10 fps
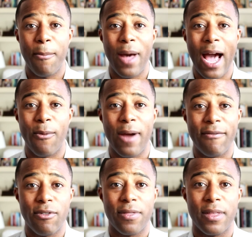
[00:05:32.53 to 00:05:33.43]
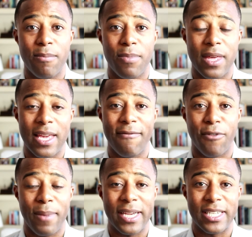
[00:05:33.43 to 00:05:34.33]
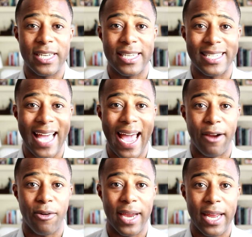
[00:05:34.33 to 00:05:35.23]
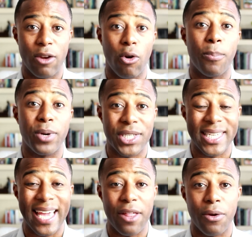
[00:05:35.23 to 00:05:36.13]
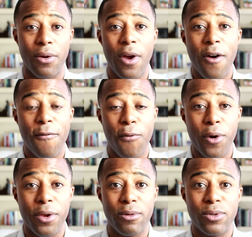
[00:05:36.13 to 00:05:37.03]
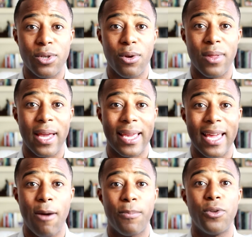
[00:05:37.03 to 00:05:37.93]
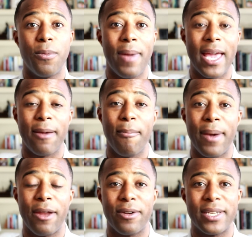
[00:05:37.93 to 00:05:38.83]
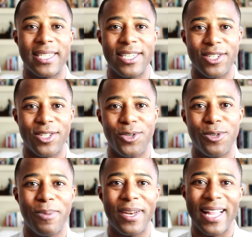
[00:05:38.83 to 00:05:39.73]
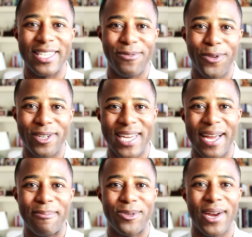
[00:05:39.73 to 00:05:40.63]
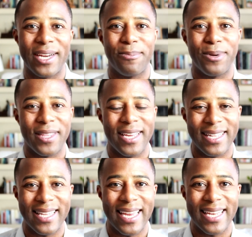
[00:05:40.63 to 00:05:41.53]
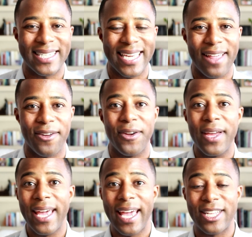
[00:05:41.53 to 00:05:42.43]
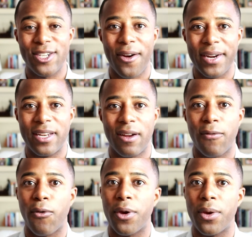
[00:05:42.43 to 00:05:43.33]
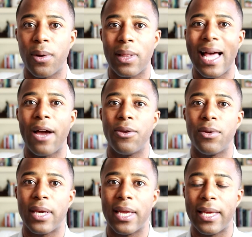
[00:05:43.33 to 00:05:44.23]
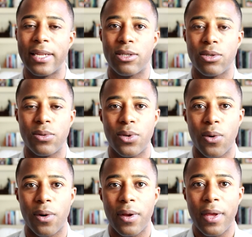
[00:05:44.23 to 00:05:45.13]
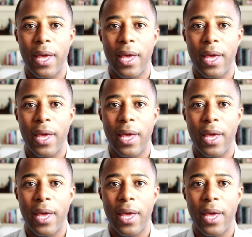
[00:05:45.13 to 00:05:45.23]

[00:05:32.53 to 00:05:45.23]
However, the information is aggregated or put together for you so that it can help you to make better decisions. You spend less of your time trying to put the data together. It's already done for you and will allow you to get into your